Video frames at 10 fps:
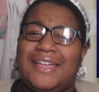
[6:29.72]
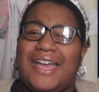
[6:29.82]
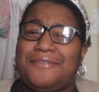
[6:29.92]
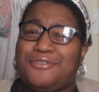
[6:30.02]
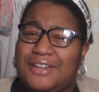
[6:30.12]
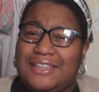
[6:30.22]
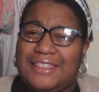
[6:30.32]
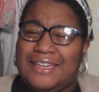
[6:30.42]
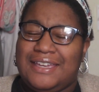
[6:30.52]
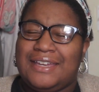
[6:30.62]

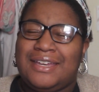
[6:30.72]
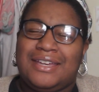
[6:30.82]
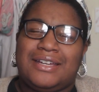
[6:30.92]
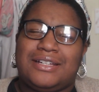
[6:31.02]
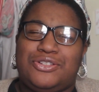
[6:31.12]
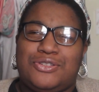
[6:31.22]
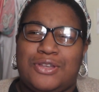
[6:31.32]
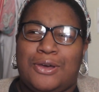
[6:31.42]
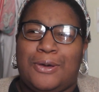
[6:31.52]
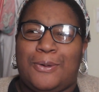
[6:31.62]
everything.
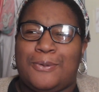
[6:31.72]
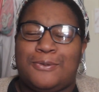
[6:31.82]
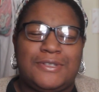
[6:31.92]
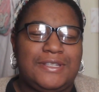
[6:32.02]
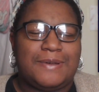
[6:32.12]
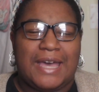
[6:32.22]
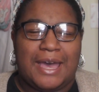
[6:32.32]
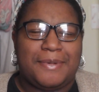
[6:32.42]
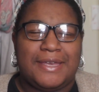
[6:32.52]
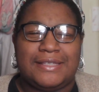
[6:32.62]
So we'll see what
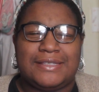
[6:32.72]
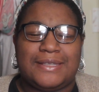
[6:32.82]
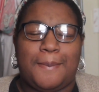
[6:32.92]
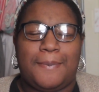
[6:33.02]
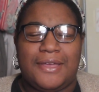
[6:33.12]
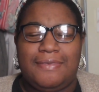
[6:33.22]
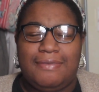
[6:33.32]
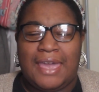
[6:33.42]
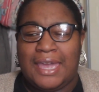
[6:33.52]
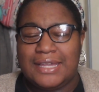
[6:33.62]
happens,
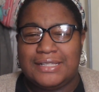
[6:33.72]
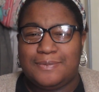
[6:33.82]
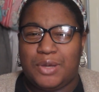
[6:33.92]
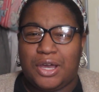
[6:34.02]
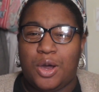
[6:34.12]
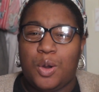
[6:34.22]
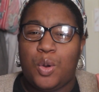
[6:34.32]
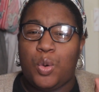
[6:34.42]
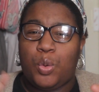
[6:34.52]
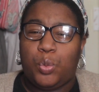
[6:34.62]
but that is book
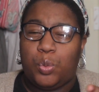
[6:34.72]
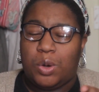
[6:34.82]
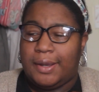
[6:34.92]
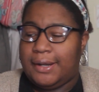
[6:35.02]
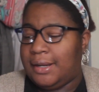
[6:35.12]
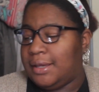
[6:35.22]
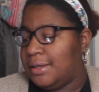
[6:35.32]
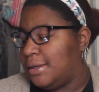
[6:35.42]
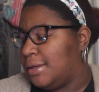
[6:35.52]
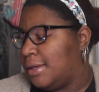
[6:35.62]
1.
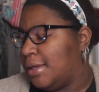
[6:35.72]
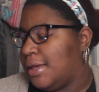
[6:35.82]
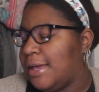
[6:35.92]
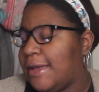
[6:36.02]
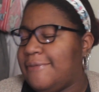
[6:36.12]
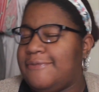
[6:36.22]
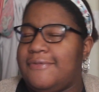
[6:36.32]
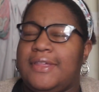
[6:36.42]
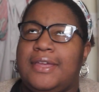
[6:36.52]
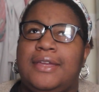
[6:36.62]

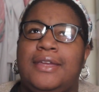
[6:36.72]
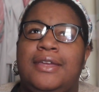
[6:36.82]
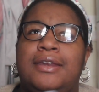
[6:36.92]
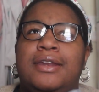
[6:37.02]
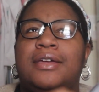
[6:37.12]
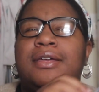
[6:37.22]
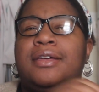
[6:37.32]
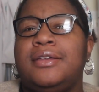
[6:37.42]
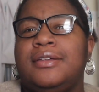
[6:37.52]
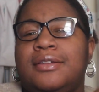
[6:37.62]
And
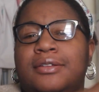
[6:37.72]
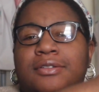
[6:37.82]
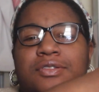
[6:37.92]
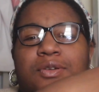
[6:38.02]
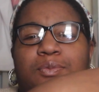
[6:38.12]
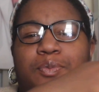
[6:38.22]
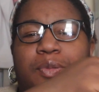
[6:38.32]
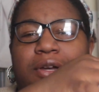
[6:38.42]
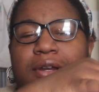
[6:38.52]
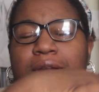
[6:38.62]
then, so
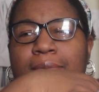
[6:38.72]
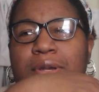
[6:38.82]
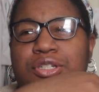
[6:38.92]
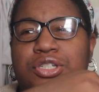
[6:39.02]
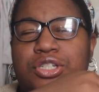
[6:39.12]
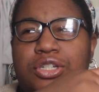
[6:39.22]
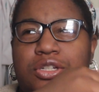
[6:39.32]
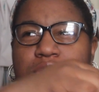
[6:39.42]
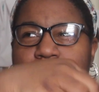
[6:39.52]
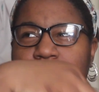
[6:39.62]
book number
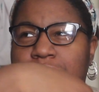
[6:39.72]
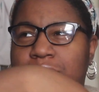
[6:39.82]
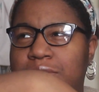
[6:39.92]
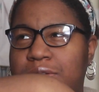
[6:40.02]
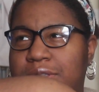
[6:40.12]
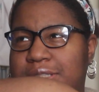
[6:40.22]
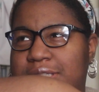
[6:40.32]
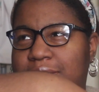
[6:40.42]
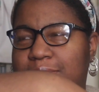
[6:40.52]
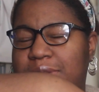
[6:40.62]
2,
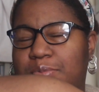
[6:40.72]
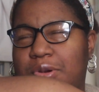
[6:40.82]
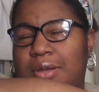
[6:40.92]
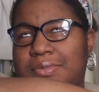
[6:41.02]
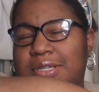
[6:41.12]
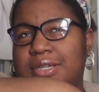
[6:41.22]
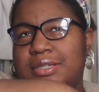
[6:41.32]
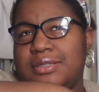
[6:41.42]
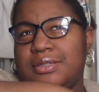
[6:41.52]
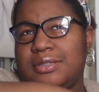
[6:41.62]
let's see what the prompt is.